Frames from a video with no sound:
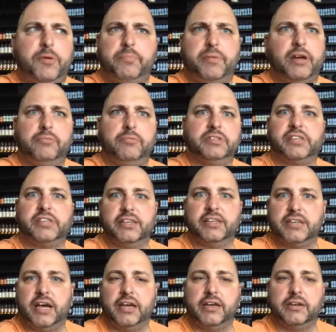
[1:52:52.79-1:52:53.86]
but I wouldn't say it's
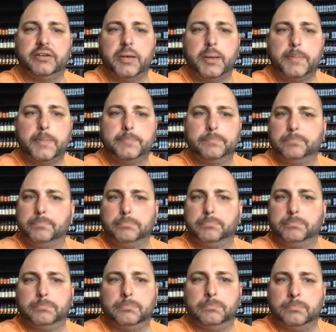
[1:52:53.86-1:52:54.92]
high end.
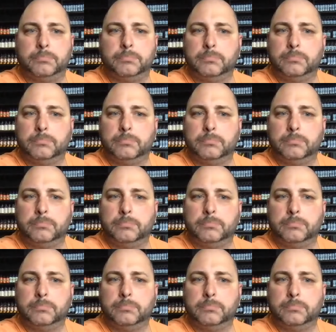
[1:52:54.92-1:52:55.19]
Mm -mm.